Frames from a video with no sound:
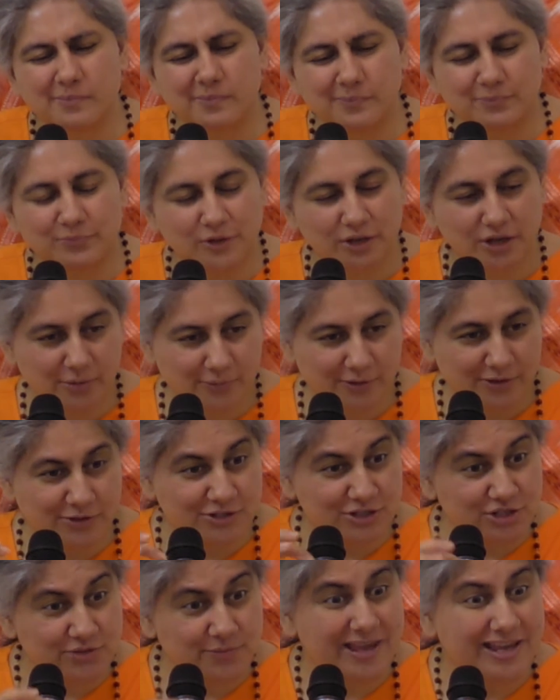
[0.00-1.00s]
when you're
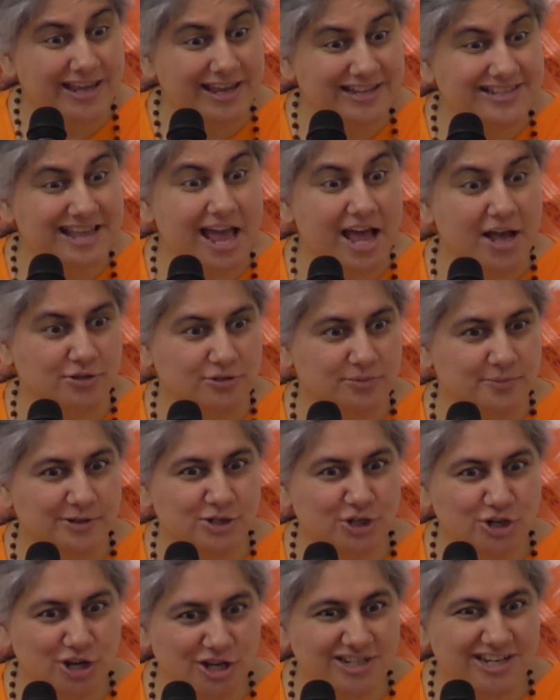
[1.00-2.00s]
just making sounds, but
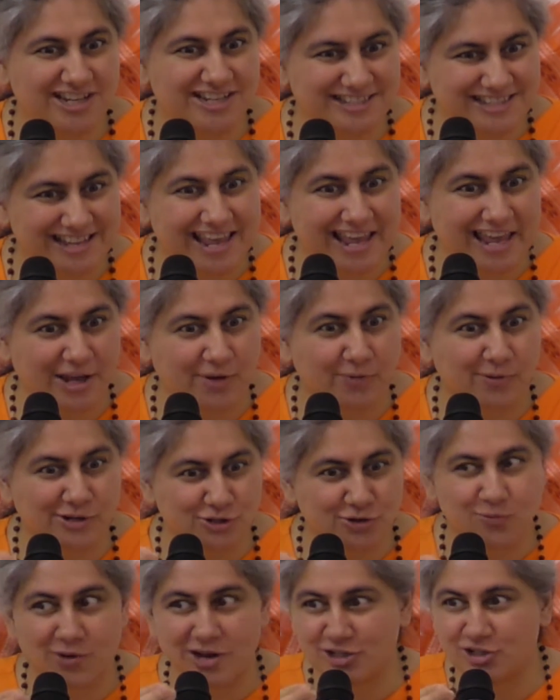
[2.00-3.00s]
you're not yet saying what
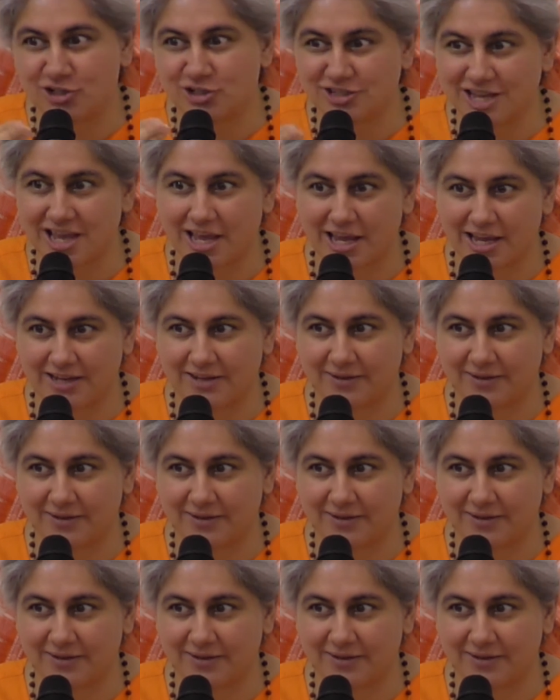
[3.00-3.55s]
you want to say.